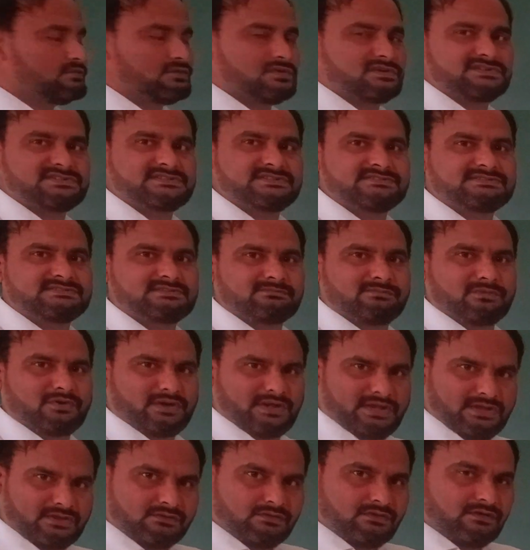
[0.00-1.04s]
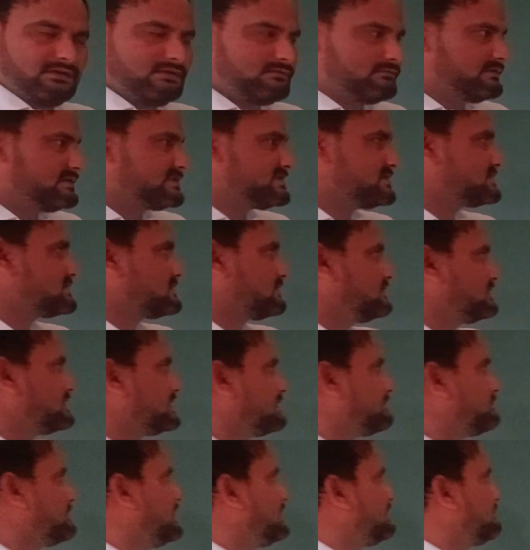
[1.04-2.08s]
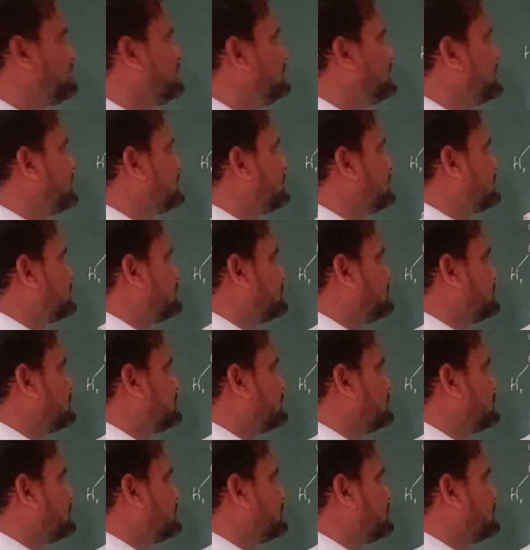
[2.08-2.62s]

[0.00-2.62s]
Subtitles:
What is the molecule which is on treatment with the